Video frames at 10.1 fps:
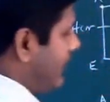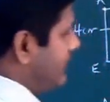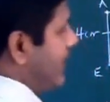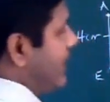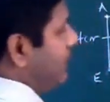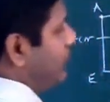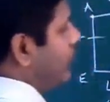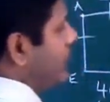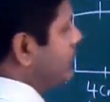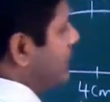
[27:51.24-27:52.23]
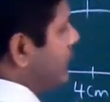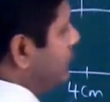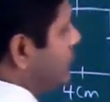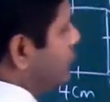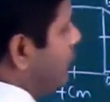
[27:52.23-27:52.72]
Let's line it up
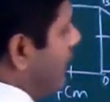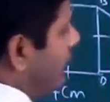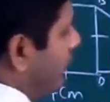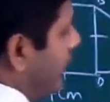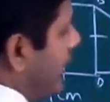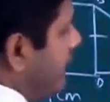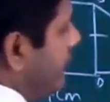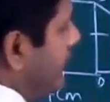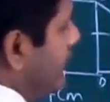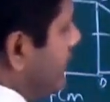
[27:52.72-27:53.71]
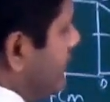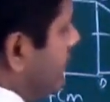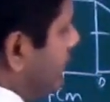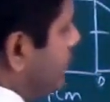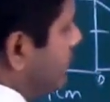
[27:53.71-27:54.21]
36 with 12, okay?
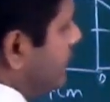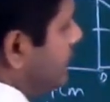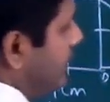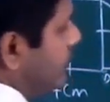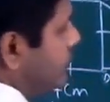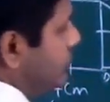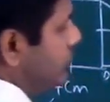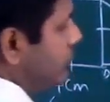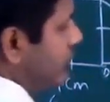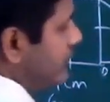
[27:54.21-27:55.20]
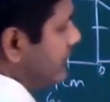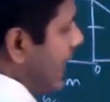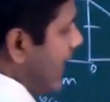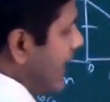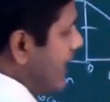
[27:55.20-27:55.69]
So 6 plus 2
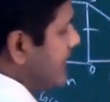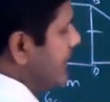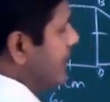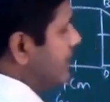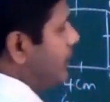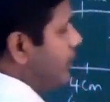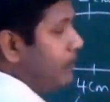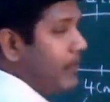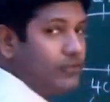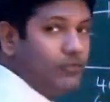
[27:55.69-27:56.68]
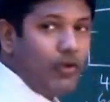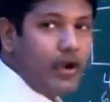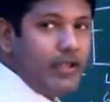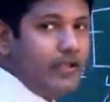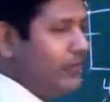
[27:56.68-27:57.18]
is 8. 3 plus
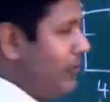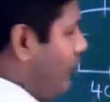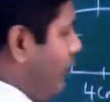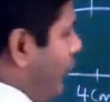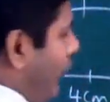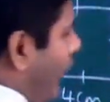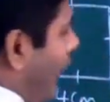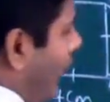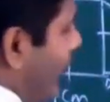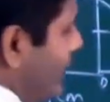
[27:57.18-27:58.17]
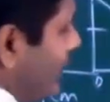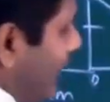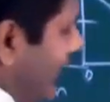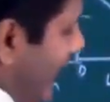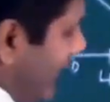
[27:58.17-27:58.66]
1 is 4.
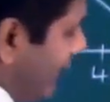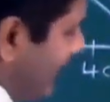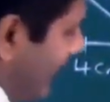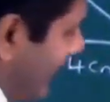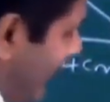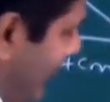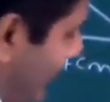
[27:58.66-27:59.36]
So that gives you the